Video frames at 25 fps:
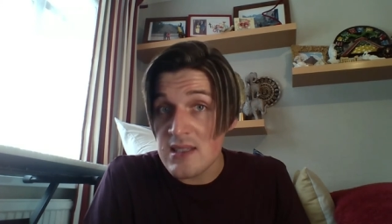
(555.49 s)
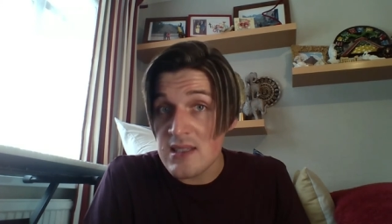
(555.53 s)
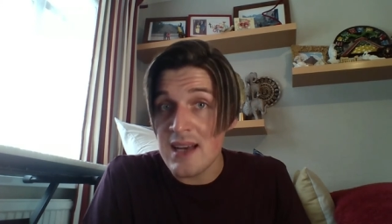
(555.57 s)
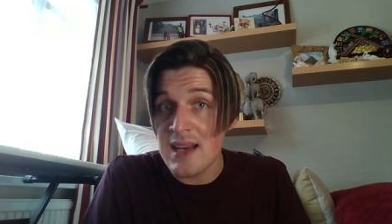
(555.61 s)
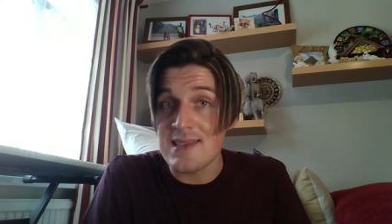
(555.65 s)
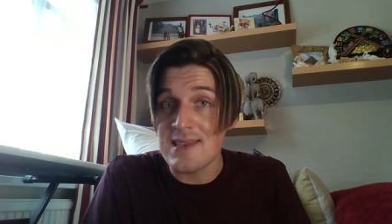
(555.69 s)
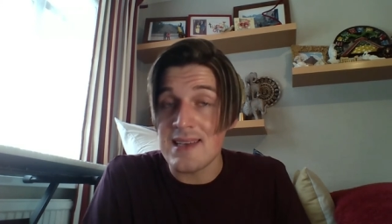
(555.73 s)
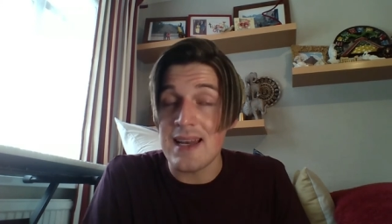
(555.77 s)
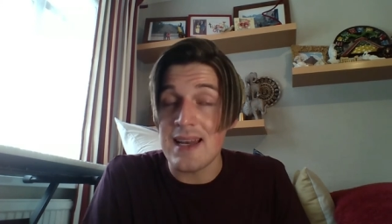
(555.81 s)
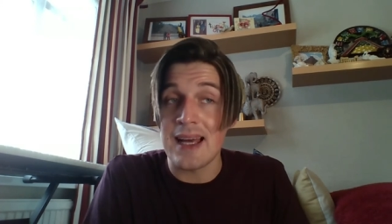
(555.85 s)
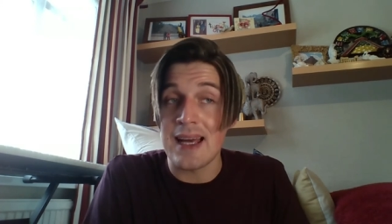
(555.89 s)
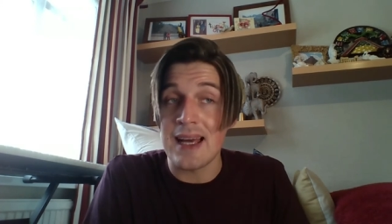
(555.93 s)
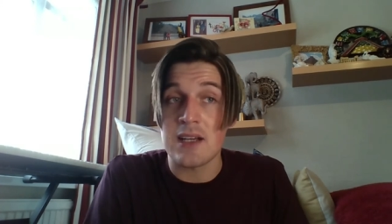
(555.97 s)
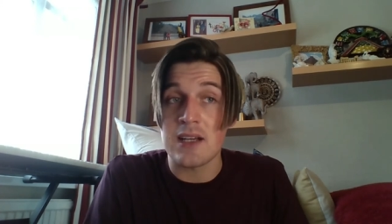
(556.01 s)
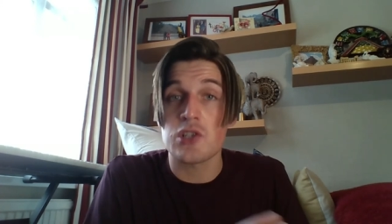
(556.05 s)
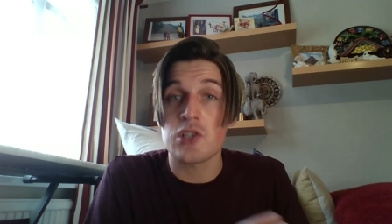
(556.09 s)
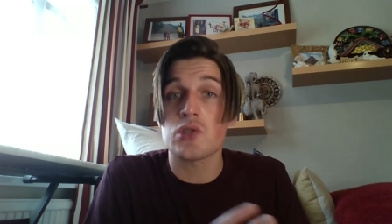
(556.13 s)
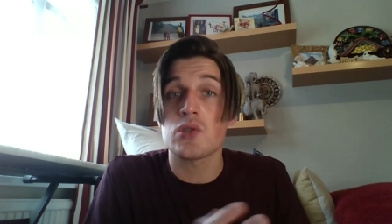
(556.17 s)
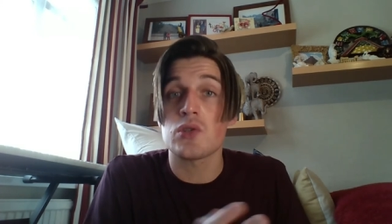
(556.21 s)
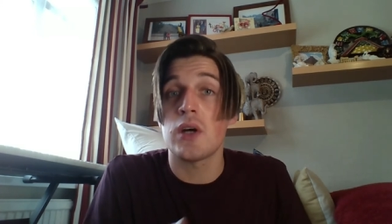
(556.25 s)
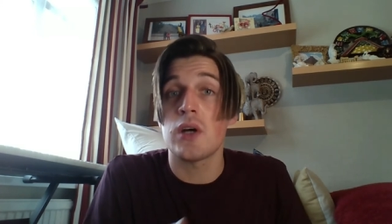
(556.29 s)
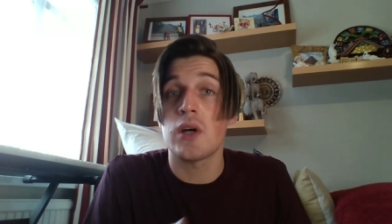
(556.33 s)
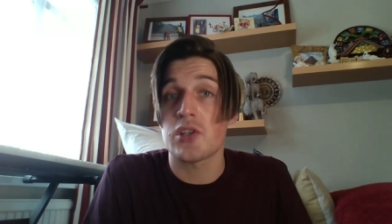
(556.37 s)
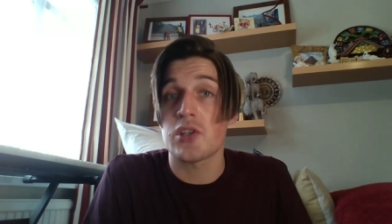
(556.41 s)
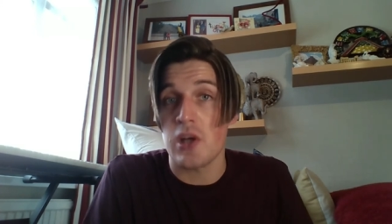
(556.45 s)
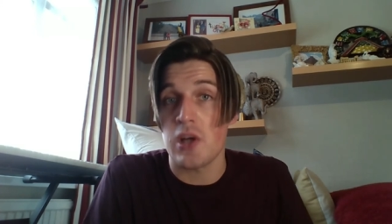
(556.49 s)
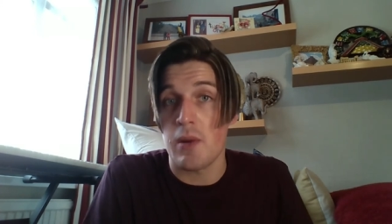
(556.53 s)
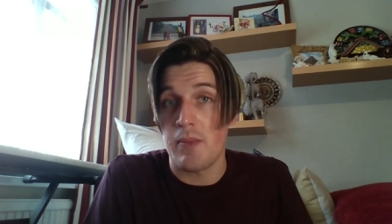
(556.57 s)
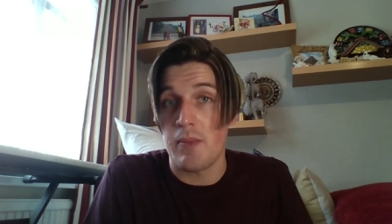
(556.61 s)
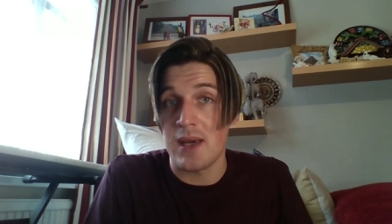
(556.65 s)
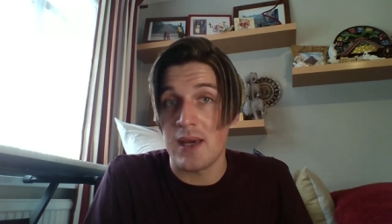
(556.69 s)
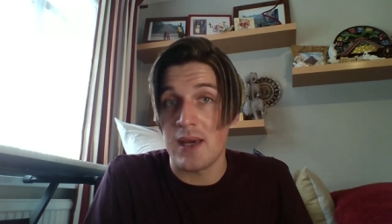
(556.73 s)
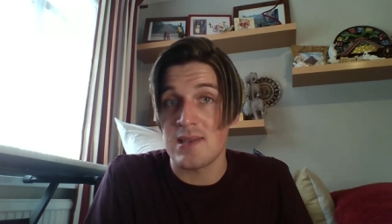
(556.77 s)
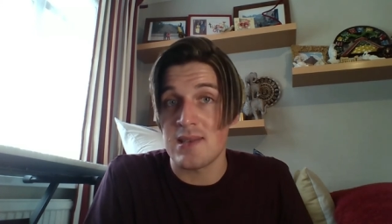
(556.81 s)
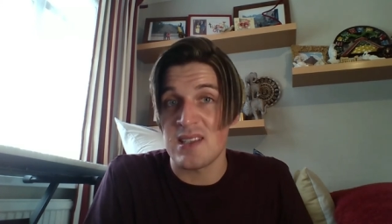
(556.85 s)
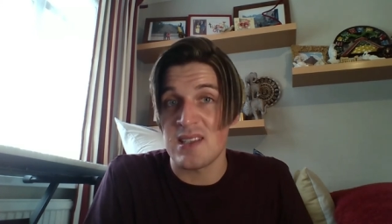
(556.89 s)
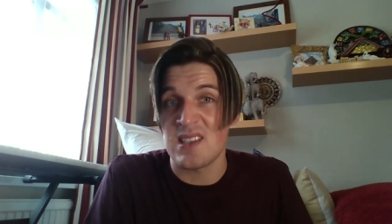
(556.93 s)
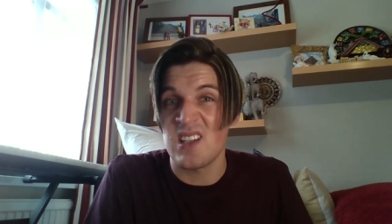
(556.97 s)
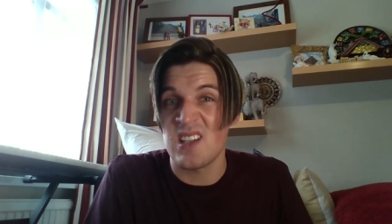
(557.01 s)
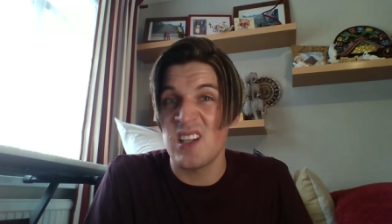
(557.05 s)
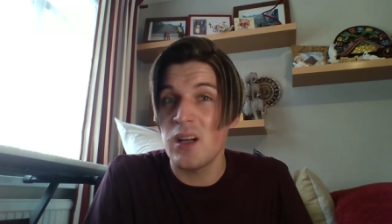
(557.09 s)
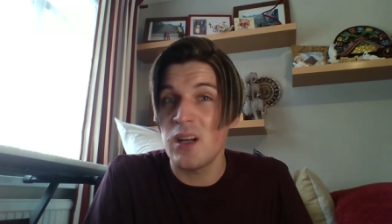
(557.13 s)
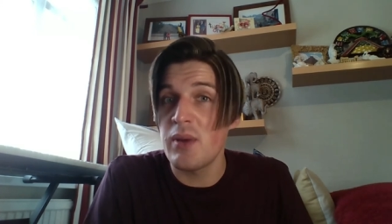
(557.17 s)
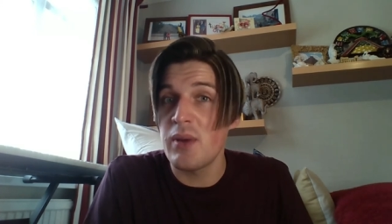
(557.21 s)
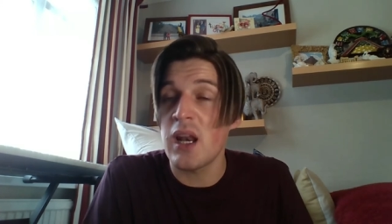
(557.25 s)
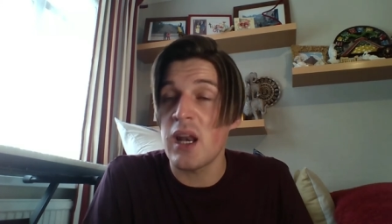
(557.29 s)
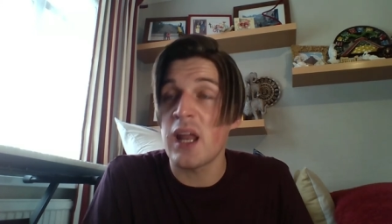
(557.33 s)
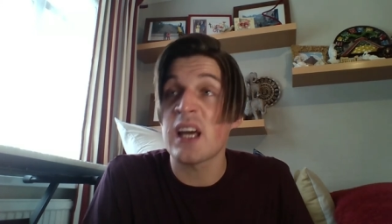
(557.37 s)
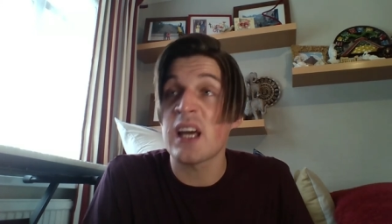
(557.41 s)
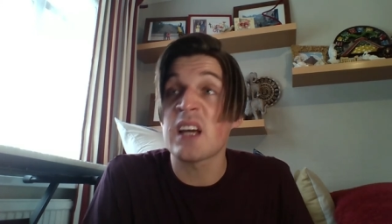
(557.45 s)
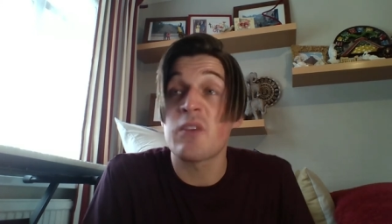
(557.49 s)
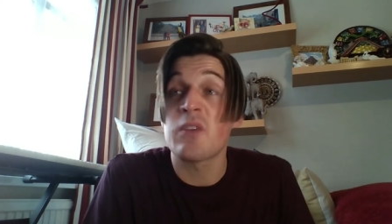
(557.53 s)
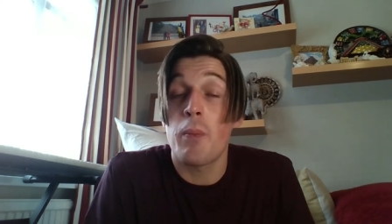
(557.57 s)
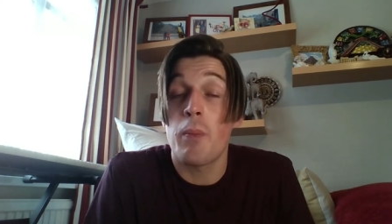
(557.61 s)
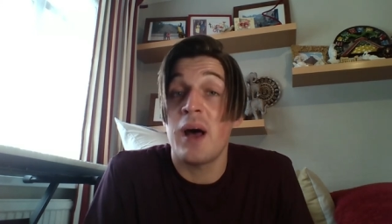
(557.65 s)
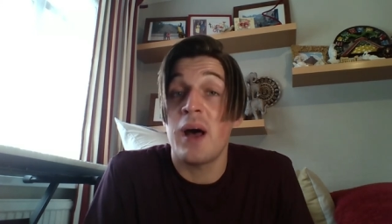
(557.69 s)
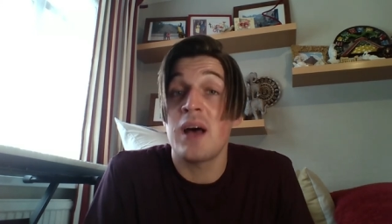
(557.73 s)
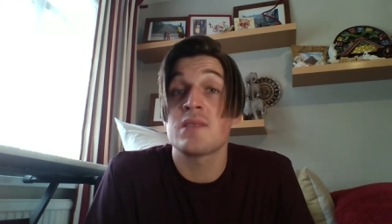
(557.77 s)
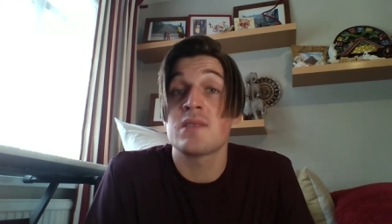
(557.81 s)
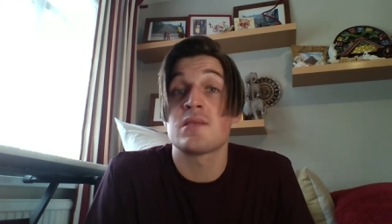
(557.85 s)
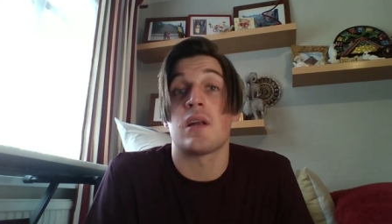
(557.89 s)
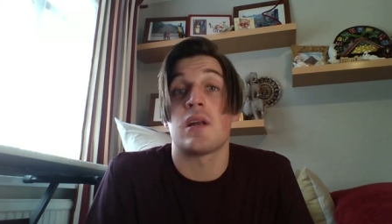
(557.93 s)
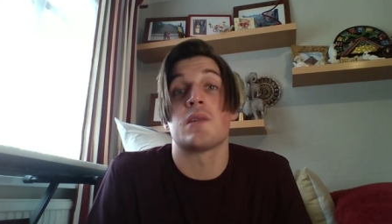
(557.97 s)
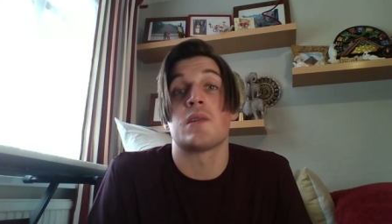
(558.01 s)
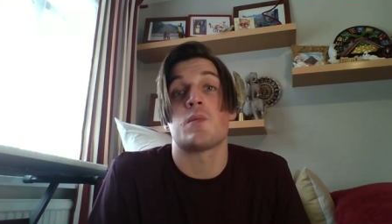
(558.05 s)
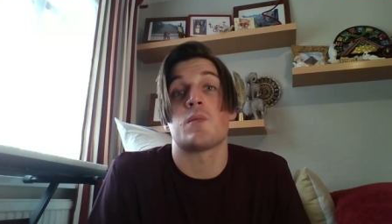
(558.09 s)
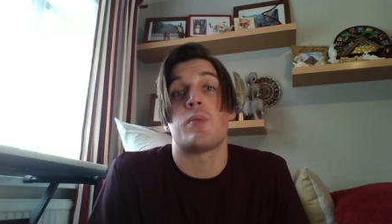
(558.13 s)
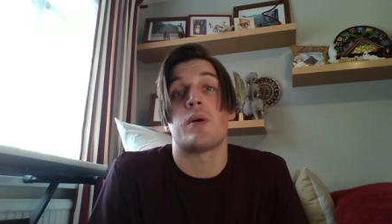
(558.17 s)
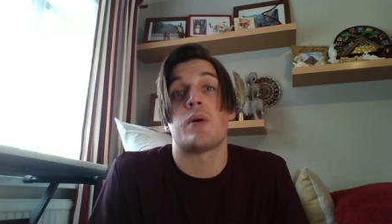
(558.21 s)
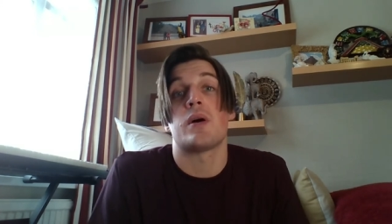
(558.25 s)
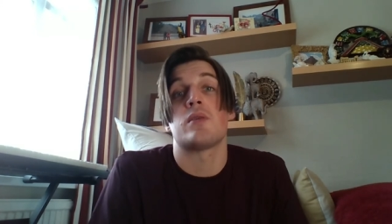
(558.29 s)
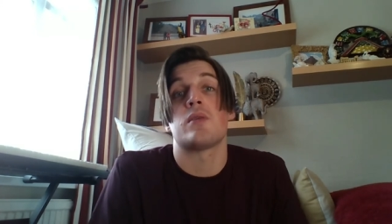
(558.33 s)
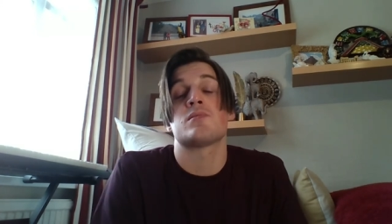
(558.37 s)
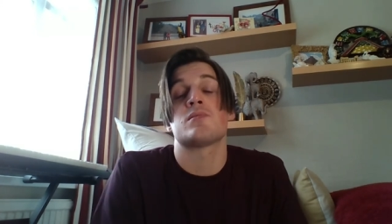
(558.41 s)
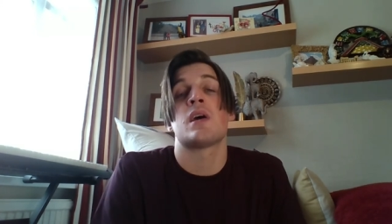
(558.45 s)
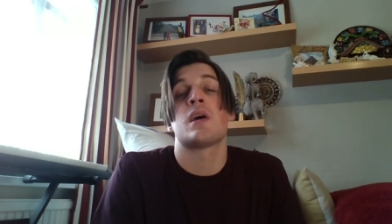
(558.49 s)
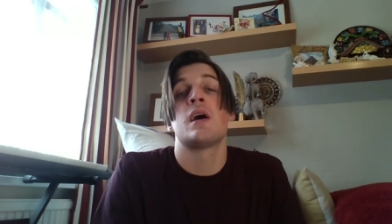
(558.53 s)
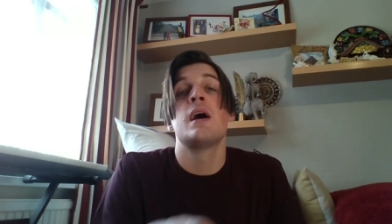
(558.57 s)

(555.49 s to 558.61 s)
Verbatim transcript: as in like a structure basis, a little bit like a puzzle, I suppose.